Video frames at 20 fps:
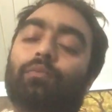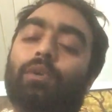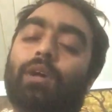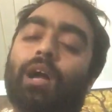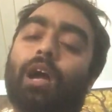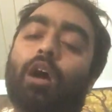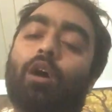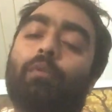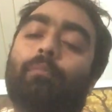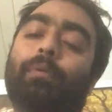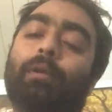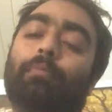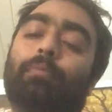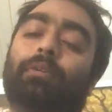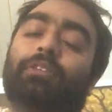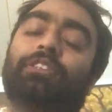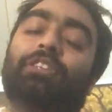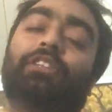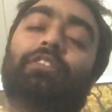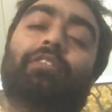how people
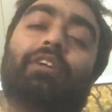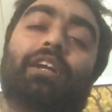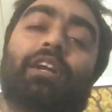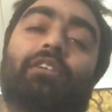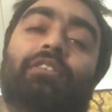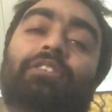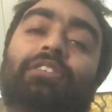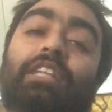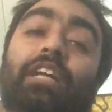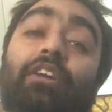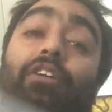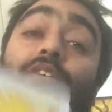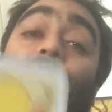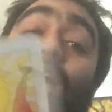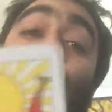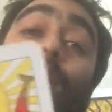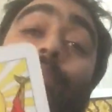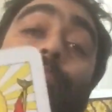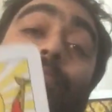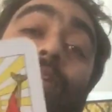are seeing you right now is that you're
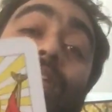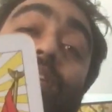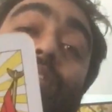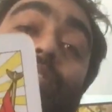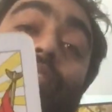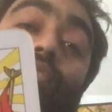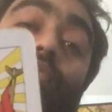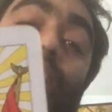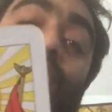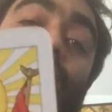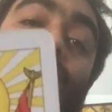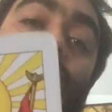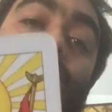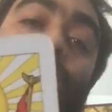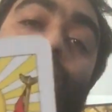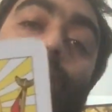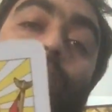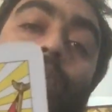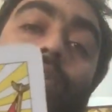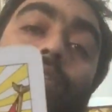happy, you don't need
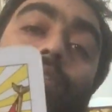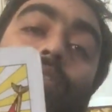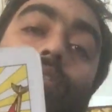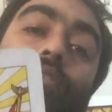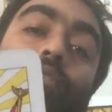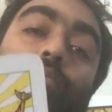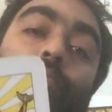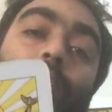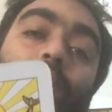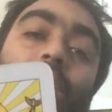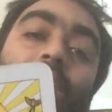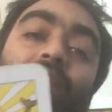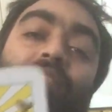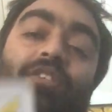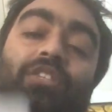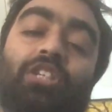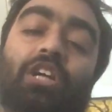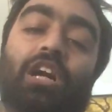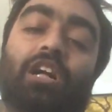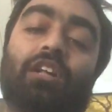anyone, you may have a
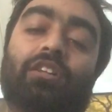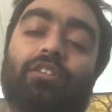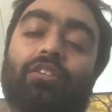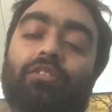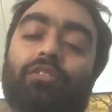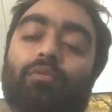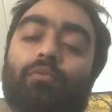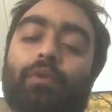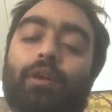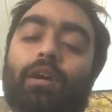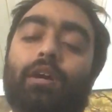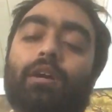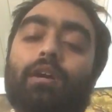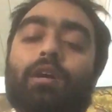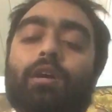child on the way.